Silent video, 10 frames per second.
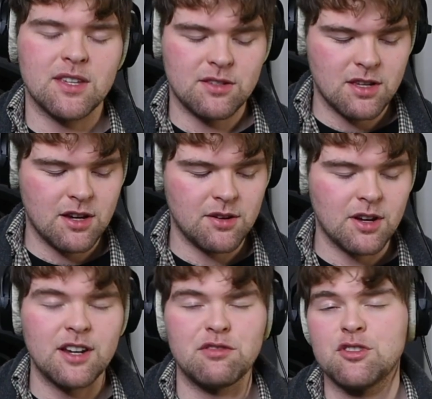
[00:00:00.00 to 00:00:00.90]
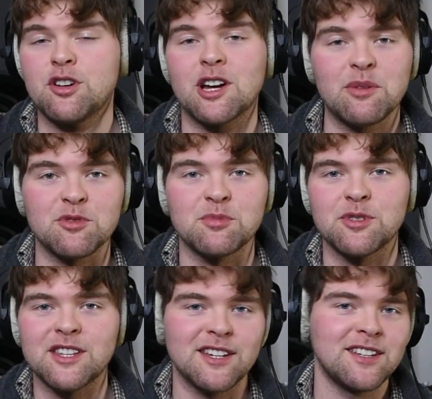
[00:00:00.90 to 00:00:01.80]
So, and if you're not comfortable
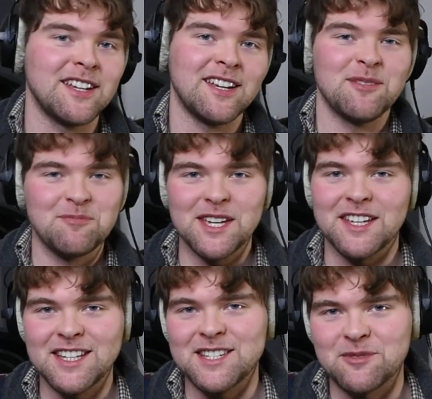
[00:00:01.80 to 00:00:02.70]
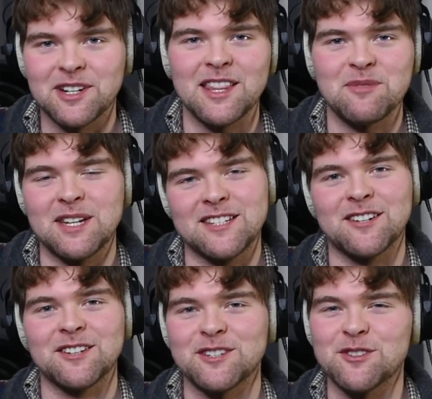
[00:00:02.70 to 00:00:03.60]
with it, pick an easy one like the
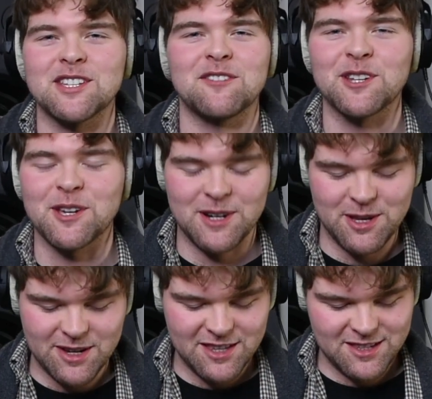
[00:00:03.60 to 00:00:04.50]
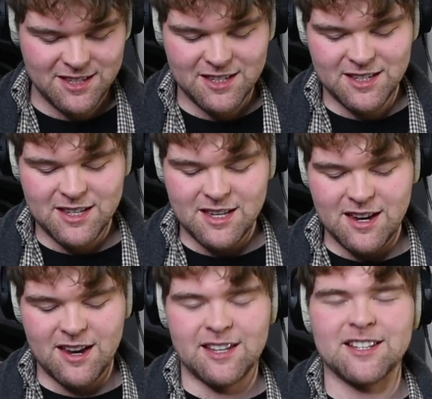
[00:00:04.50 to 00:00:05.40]
pentatonic and just give it a go anyway,
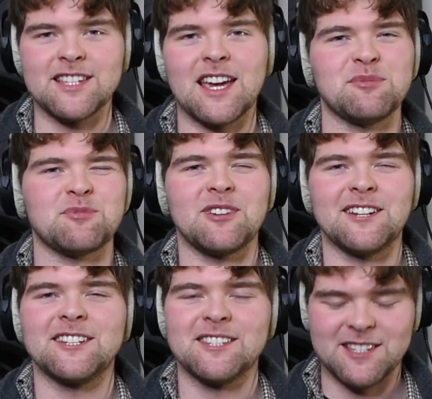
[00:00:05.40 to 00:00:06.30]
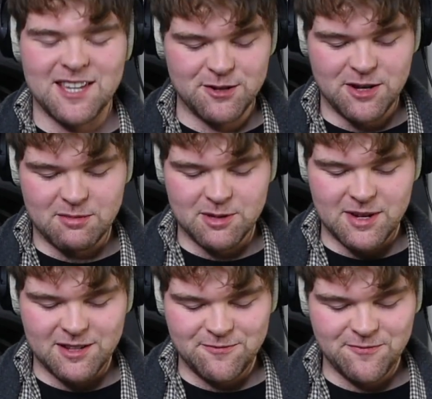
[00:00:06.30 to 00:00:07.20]
because it helps for learning the scale shape as
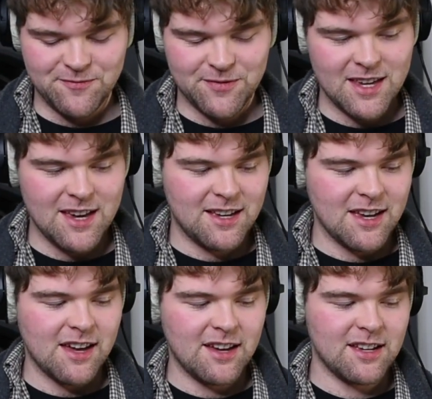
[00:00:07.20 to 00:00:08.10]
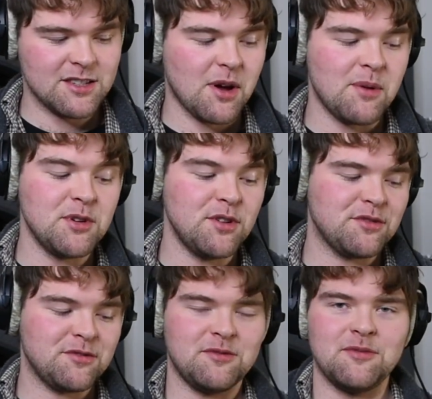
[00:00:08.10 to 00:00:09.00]
well. So I'll
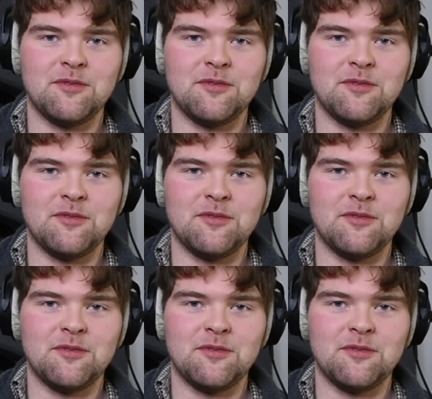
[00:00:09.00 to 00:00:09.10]
move